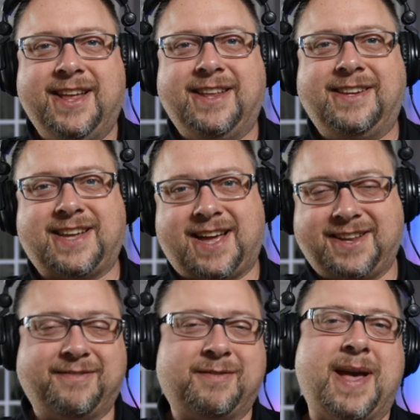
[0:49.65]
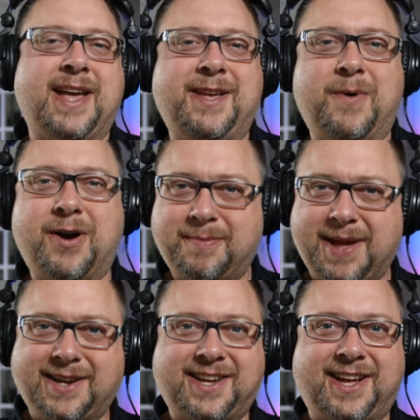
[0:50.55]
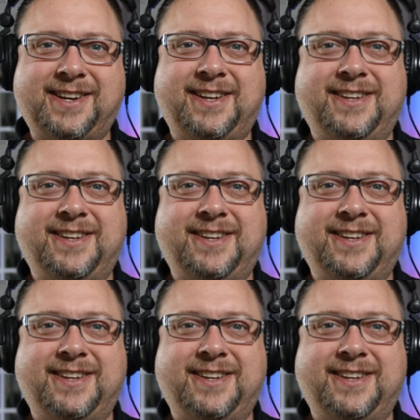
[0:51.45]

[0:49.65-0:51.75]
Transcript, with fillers: Todd Kivimacki. Welcome back, Todd.